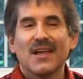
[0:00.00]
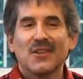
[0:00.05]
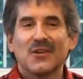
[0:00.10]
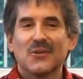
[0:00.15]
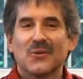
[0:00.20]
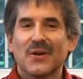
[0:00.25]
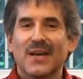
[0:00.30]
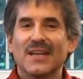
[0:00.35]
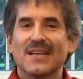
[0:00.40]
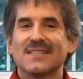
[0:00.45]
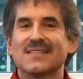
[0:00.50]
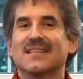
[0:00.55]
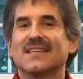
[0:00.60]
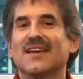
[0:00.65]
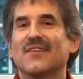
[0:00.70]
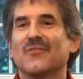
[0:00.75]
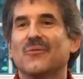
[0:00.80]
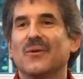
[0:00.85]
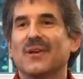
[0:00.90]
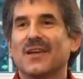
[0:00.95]
the greatest
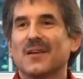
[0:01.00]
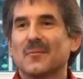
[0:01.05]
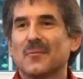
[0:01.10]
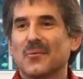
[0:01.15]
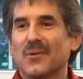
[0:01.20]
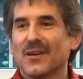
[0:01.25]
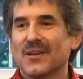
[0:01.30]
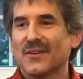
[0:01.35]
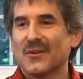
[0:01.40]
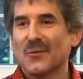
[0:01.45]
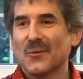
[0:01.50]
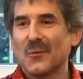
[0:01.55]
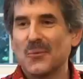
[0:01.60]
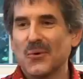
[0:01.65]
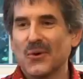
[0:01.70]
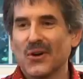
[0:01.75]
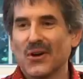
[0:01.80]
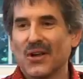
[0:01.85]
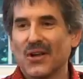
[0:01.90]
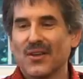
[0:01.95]
gift we can bring to the
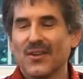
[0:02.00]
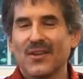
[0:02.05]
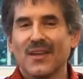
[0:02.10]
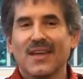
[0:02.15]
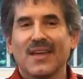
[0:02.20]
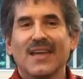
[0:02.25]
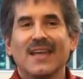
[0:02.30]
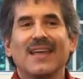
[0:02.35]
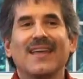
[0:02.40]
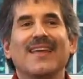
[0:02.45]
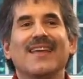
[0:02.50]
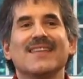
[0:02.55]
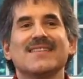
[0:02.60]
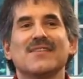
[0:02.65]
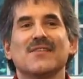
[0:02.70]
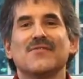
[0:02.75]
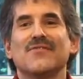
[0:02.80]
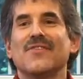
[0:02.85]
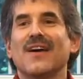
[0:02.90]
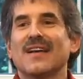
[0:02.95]
world
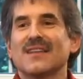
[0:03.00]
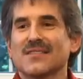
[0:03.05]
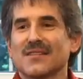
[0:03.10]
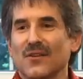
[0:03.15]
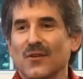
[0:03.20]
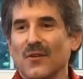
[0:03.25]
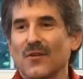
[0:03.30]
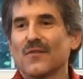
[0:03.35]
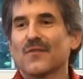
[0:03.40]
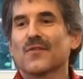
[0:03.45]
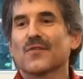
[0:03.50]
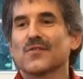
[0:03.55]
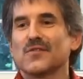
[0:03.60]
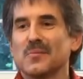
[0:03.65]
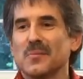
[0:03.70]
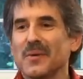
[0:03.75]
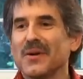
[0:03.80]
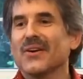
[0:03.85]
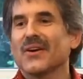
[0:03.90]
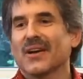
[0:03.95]
is a vessel for
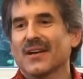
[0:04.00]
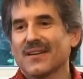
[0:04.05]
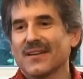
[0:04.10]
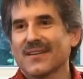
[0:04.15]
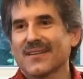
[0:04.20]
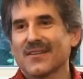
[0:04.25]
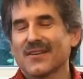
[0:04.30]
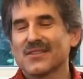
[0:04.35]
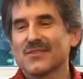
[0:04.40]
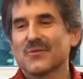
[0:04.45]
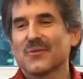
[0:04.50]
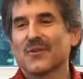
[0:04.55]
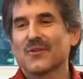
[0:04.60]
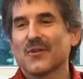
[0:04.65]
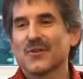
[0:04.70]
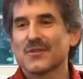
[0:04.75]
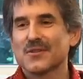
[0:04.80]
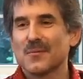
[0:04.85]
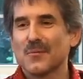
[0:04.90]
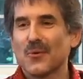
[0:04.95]
spirit, because
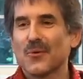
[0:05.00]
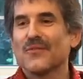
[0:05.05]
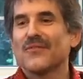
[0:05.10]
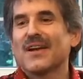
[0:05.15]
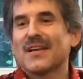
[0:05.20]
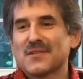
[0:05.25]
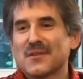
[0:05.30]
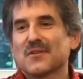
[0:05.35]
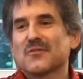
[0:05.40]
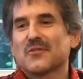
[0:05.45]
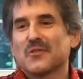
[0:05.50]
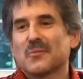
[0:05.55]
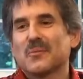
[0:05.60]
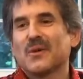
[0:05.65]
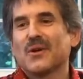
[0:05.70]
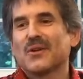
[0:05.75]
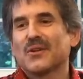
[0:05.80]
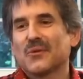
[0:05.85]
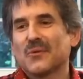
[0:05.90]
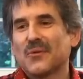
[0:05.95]
the more vessels for
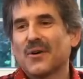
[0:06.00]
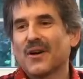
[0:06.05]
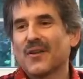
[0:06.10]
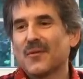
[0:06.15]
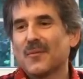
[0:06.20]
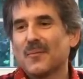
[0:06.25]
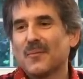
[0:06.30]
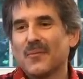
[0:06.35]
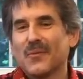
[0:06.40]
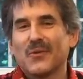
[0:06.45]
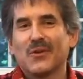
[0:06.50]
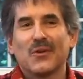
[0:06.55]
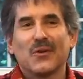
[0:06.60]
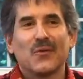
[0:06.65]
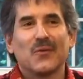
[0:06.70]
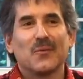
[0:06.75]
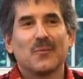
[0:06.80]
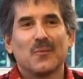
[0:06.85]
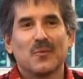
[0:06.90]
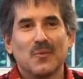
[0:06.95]
spirit there are, the
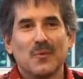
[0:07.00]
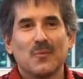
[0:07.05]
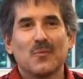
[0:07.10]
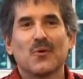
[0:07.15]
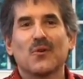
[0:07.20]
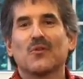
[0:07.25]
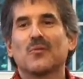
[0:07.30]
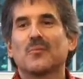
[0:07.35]
more